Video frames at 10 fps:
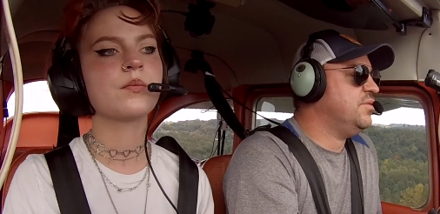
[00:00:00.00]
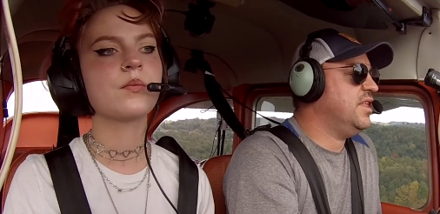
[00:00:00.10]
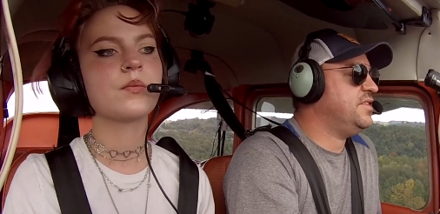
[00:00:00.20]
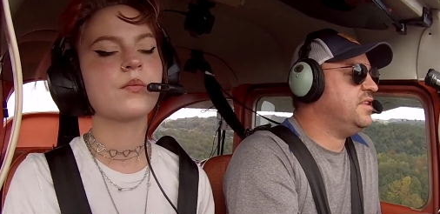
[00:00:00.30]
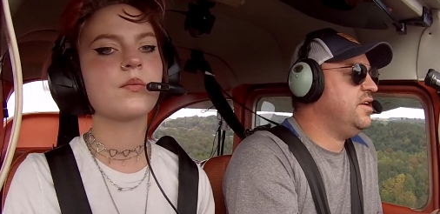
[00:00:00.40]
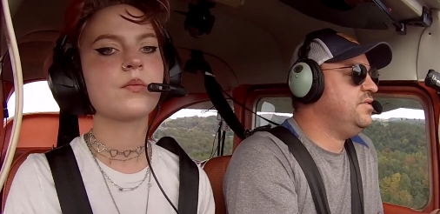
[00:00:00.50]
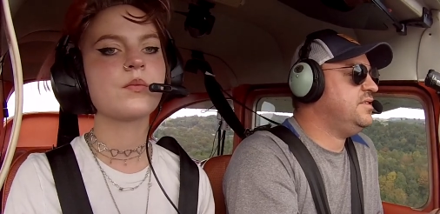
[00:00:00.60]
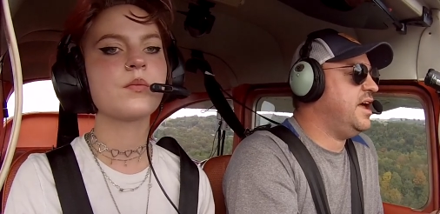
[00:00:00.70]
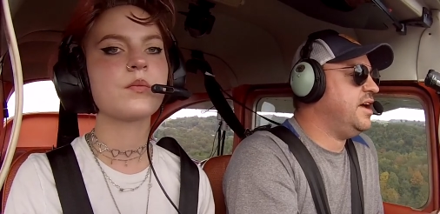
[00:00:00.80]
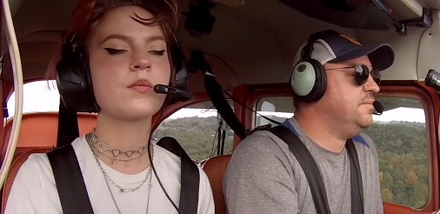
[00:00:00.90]
Speaker 1: I'm going to let the nose
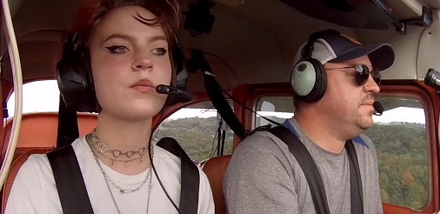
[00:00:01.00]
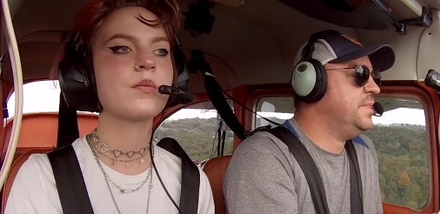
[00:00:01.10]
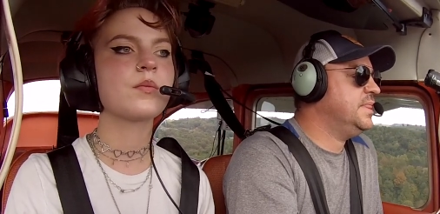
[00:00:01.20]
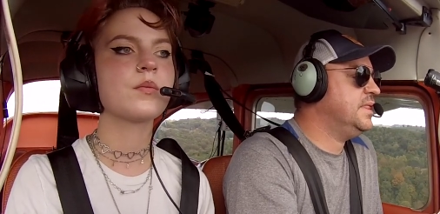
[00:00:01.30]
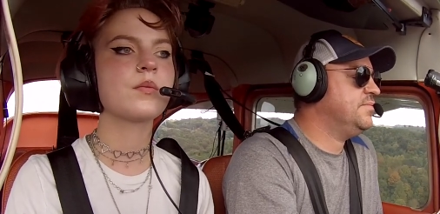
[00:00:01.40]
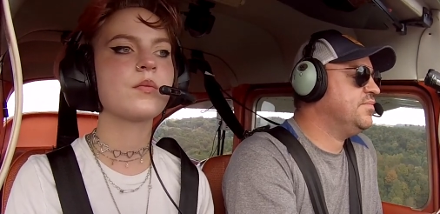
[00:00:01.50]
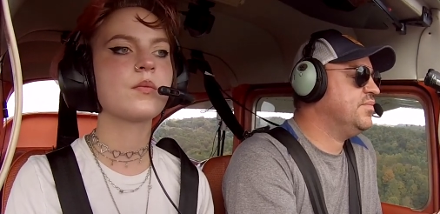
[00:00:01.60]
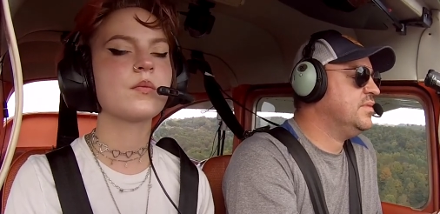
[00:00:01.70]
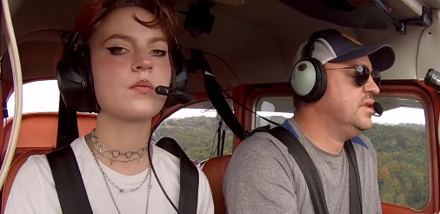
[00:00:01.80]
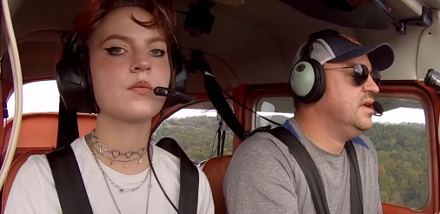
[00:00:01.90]
down.
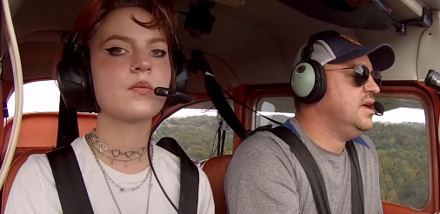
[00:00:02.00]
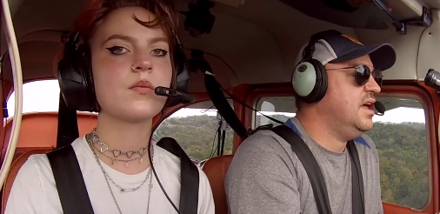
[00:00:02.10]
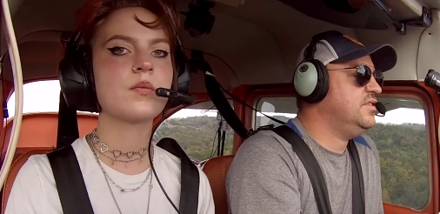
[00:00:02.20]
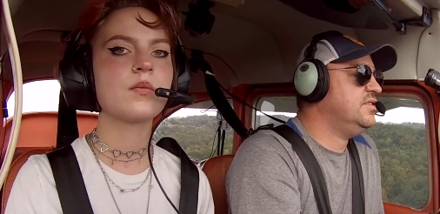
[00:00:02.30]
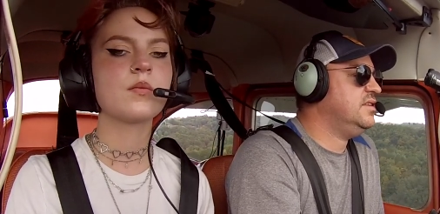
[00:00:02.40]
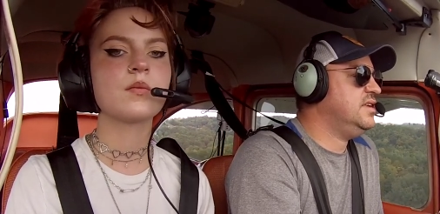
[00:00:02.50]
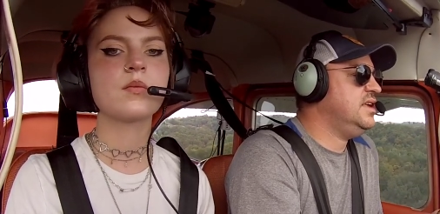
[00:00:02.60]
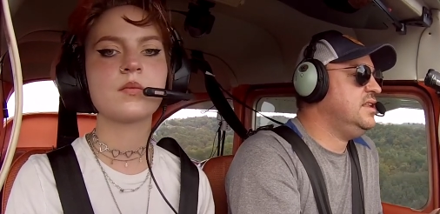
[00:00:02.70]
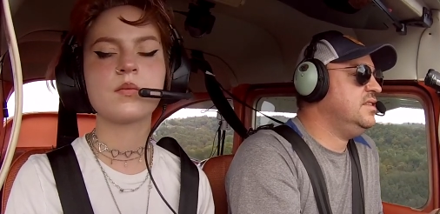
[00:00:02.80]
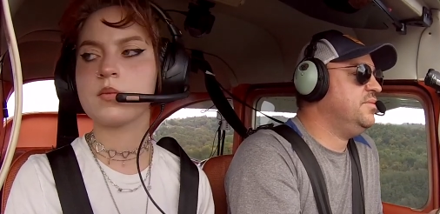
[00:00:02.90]
And just a
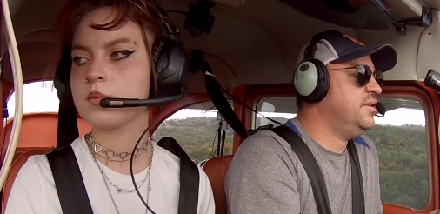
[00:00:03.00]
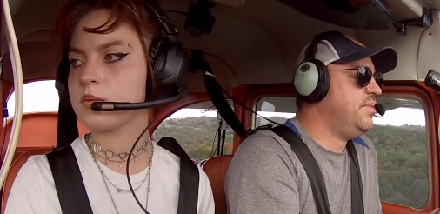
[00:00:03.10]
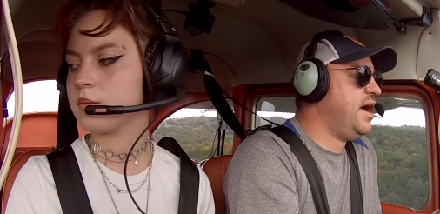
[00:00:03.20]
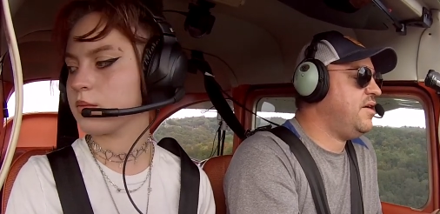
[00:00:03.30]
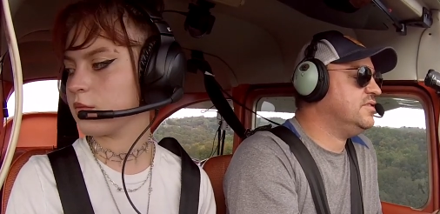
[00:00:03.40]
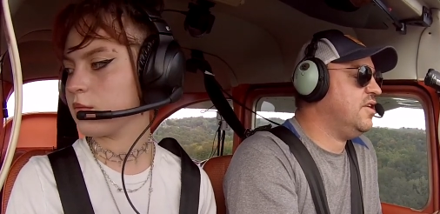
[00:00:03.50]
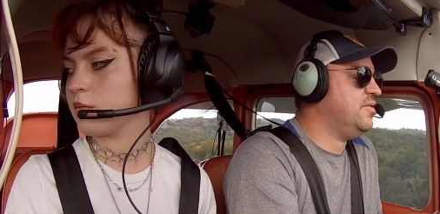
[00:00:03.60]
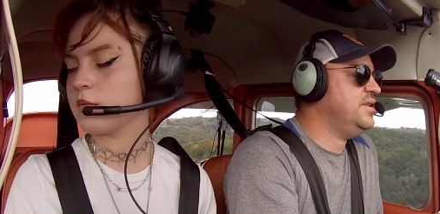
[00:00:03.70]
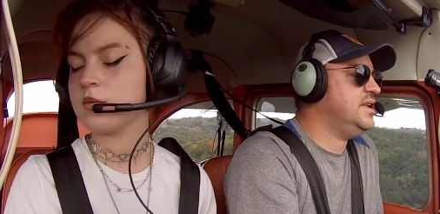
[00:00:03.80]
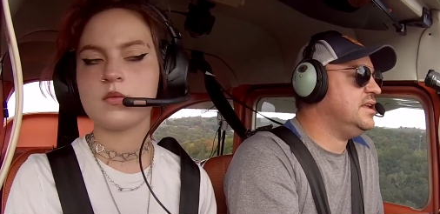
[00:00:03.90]
teeny little bit of power is all
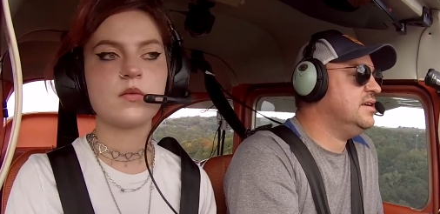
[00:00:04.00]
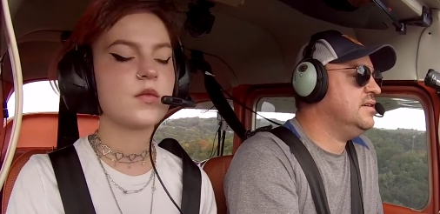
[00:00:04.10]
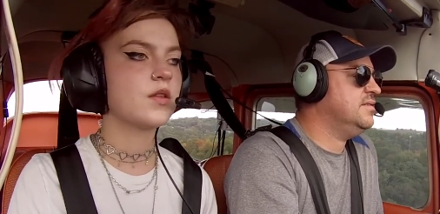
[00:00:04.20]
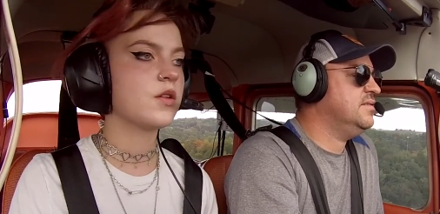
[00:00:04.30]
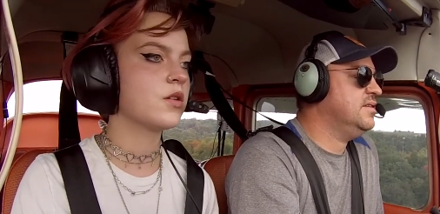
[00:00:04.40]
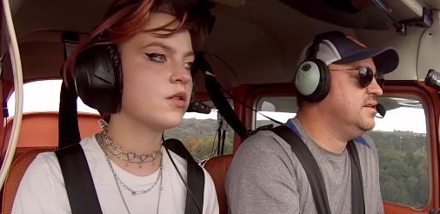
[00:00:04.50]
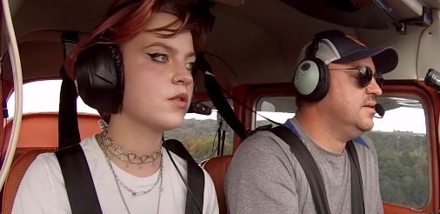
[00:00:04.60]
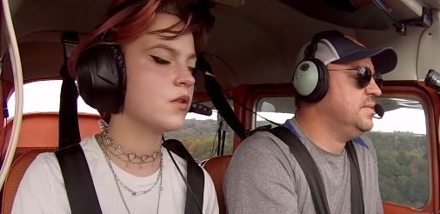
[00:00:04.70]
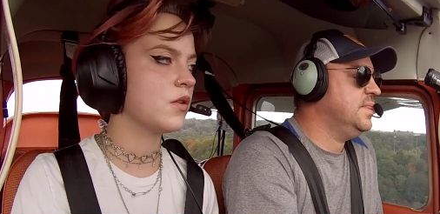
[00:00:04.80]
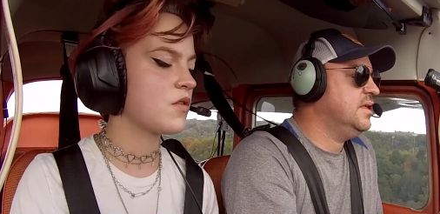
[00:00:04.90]
we need
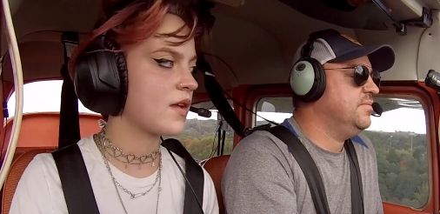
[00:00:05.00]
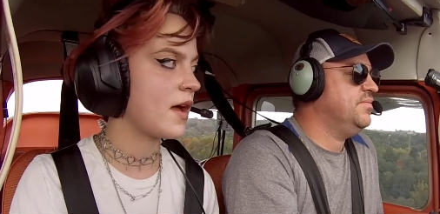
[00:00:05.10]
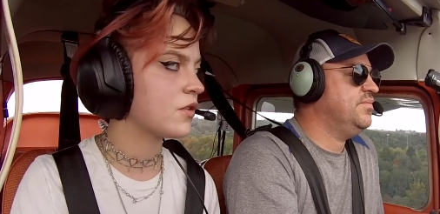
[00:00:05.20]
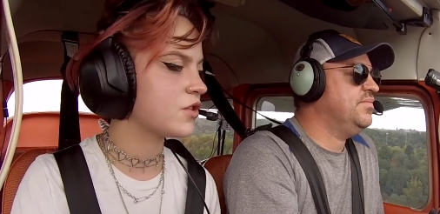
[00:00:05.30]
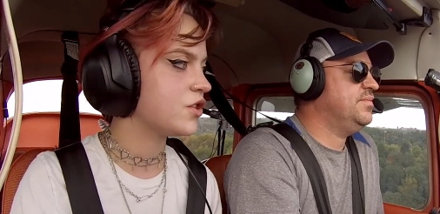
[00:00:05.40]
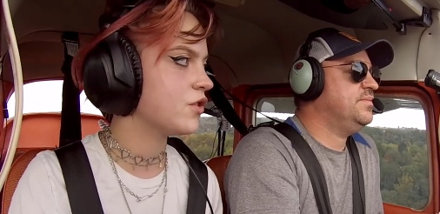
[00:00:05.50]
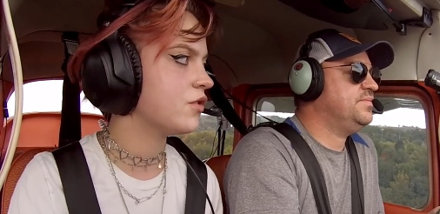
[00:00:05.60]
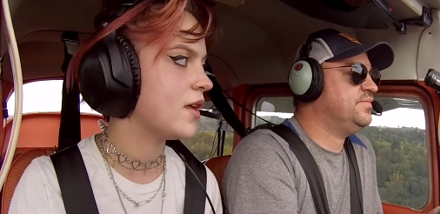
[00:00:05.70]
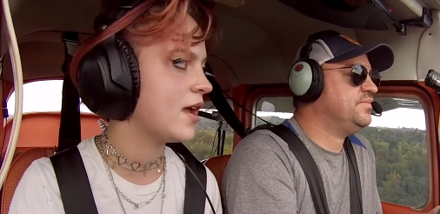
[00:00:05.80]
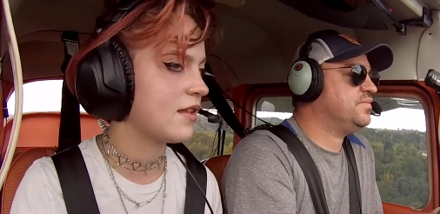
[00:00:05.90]
Speaker 2: losing altitude,
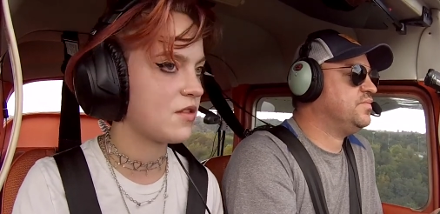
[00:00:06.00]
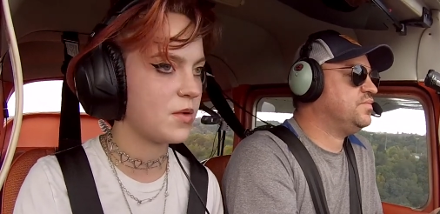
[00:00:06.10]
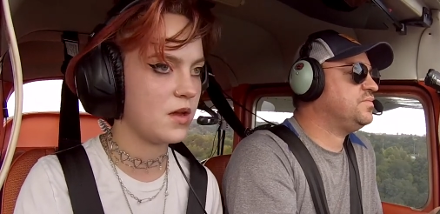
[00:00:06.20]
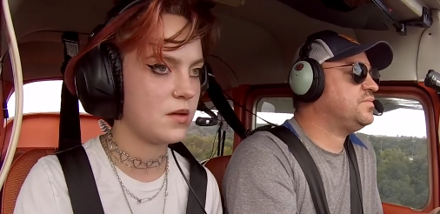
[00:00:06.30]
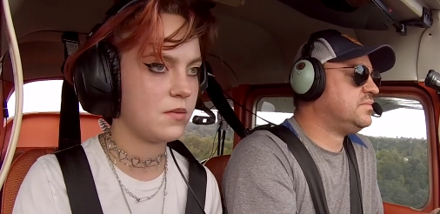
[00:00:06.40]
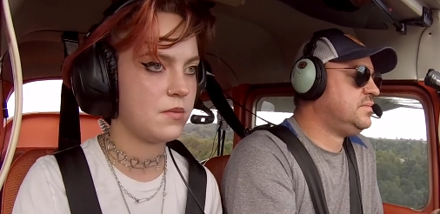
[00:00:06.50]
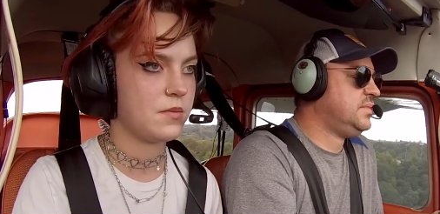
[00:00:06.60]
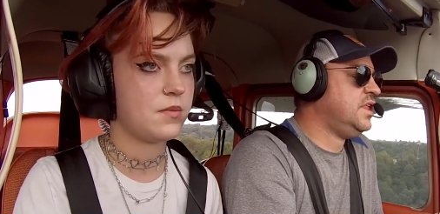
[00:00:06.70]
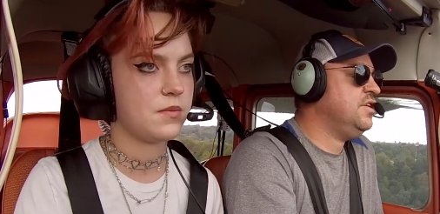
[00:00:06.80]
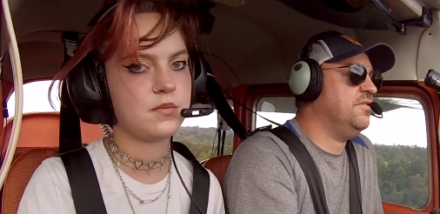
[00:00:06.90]
gaining speed.
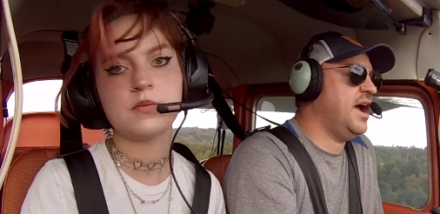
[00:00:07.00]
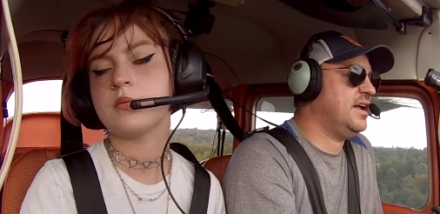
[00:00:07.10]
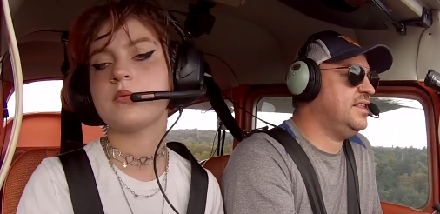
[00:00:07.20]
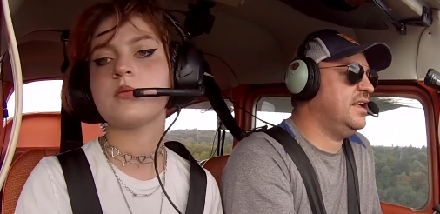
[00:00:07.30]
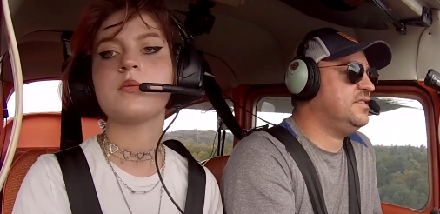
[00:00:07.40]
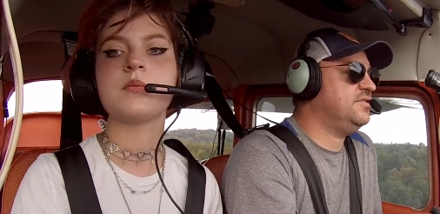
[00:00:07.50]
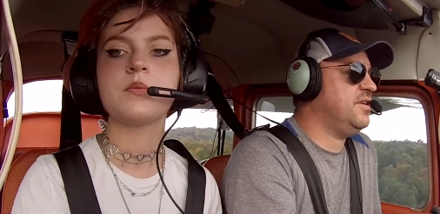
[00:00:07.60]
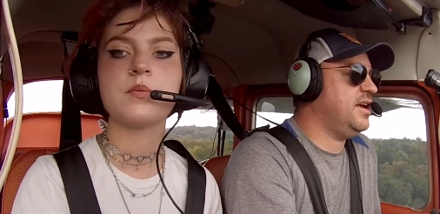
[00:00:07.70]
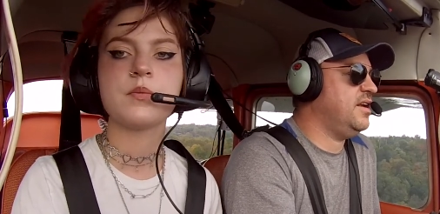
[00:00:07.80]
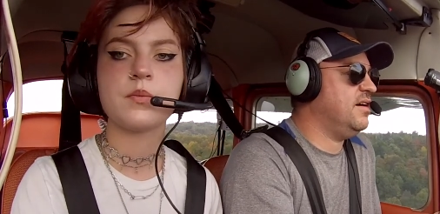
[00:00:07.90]
Speaker 1: Correct, that's the
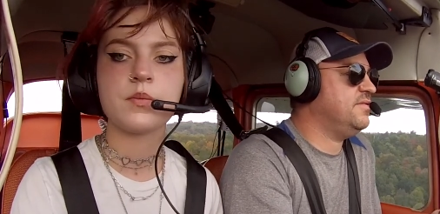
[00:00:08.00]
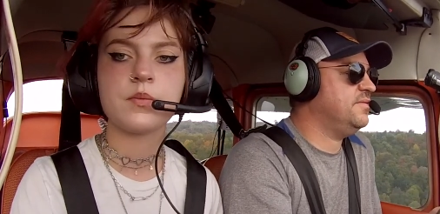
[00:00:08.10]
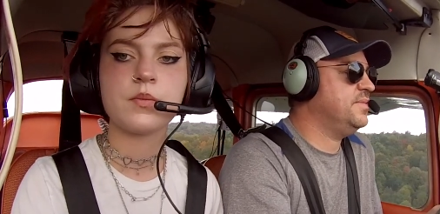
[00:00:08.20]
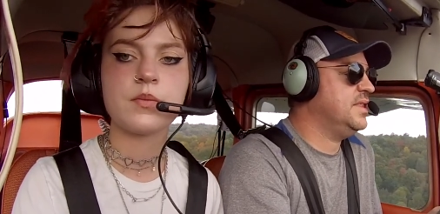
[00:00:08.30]
trade-off.